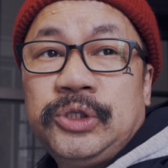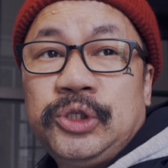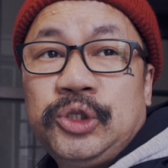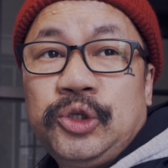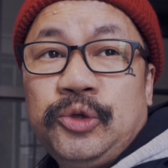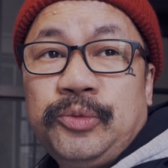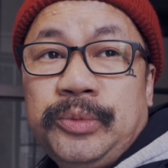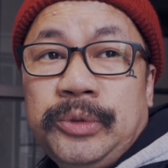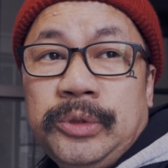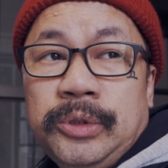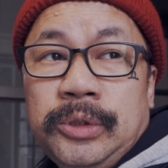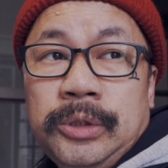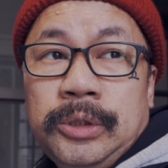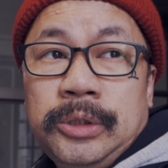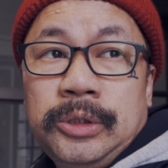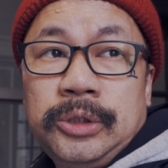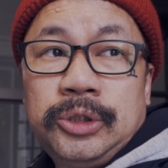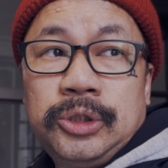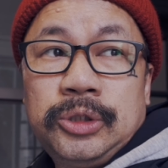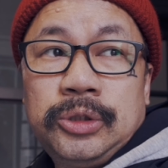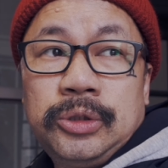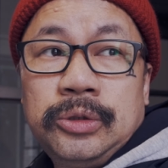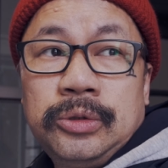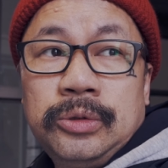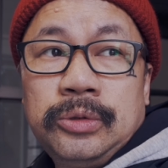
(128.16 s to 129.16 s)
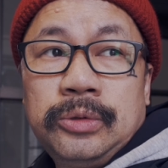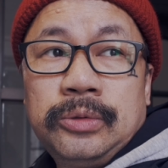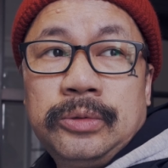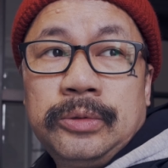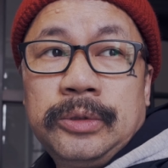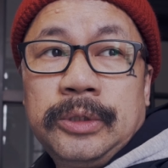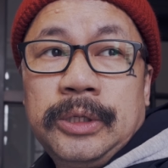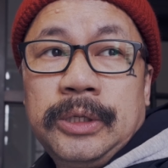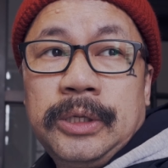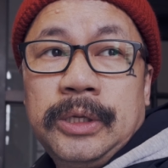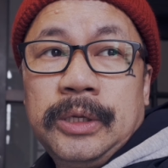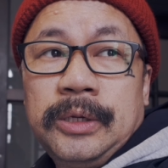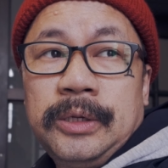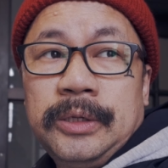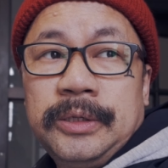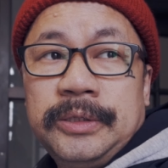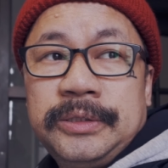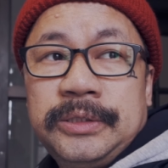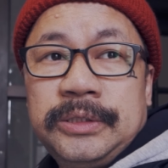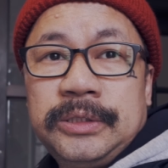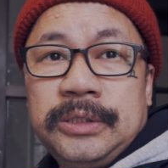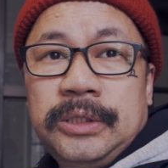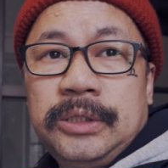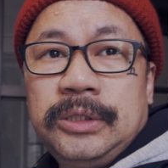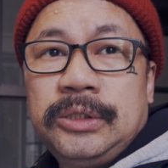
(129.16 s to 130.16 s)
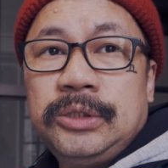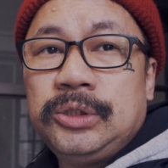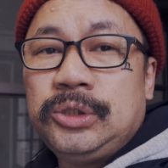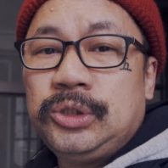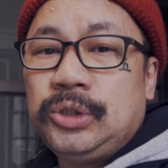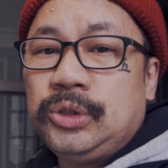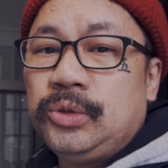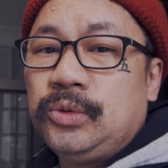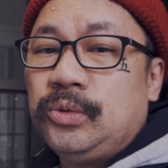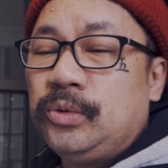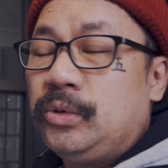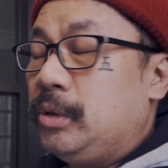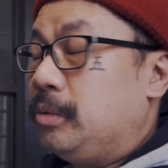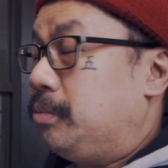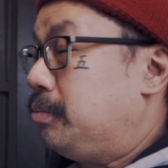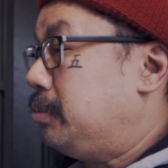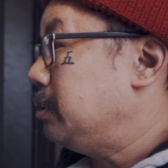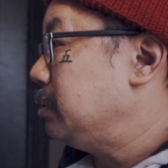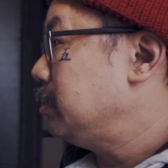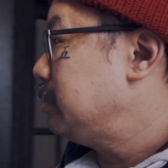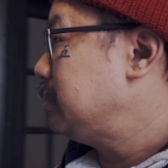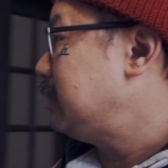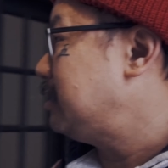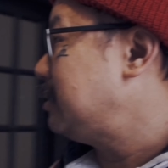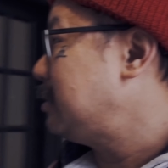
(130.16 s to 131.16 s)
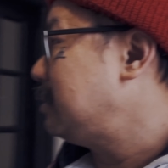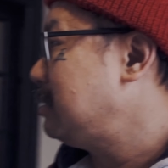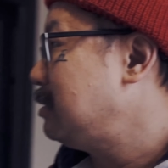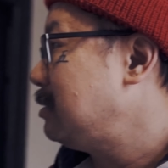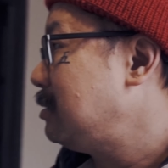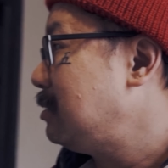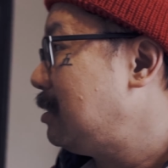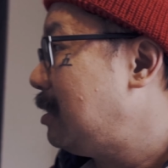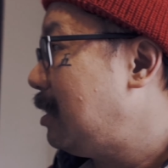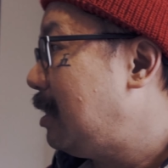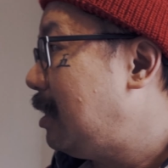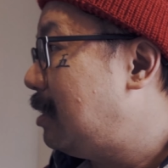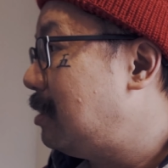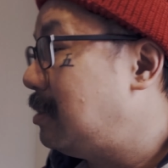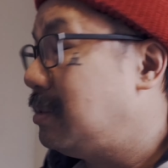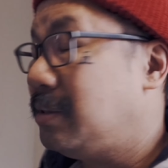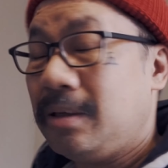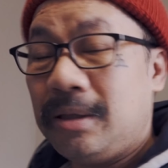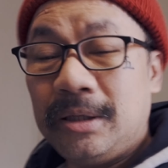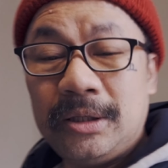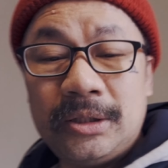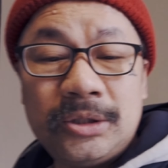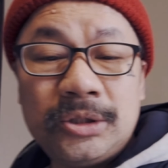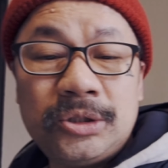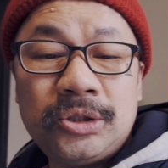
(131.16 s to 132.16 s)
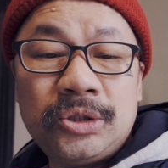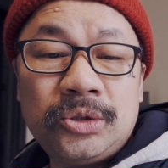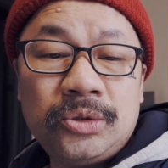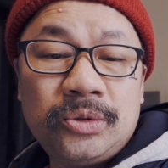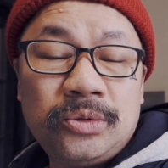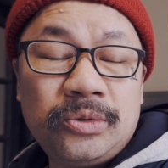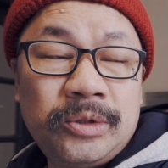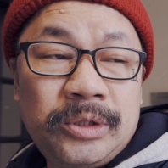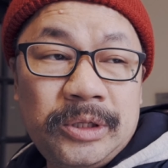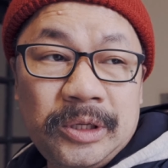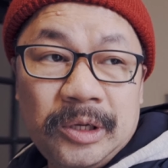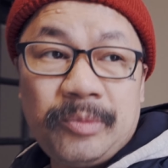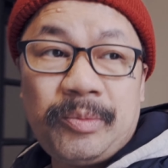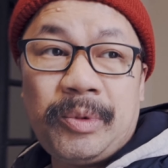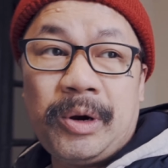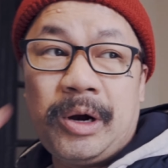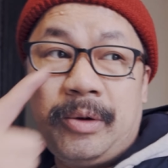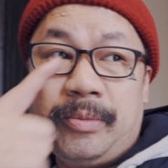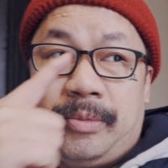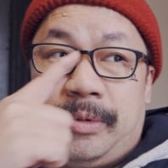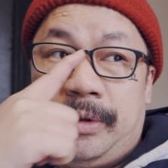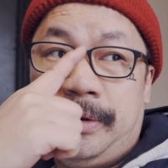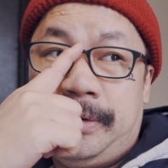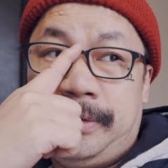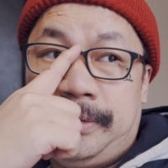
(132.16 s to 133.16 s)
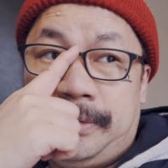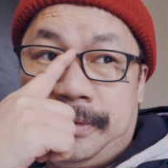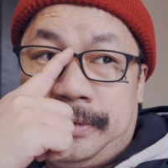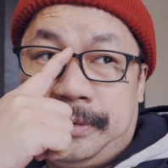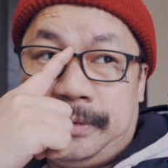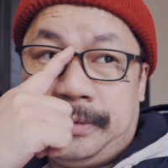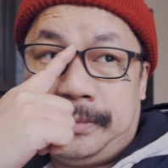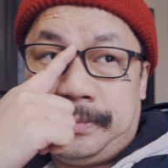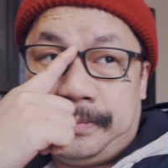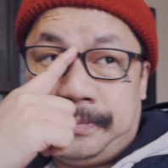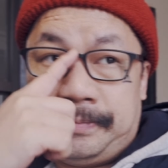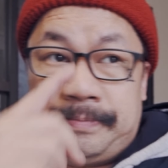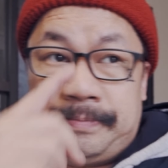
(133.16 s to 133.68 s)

super to get us into the building and into the apartment.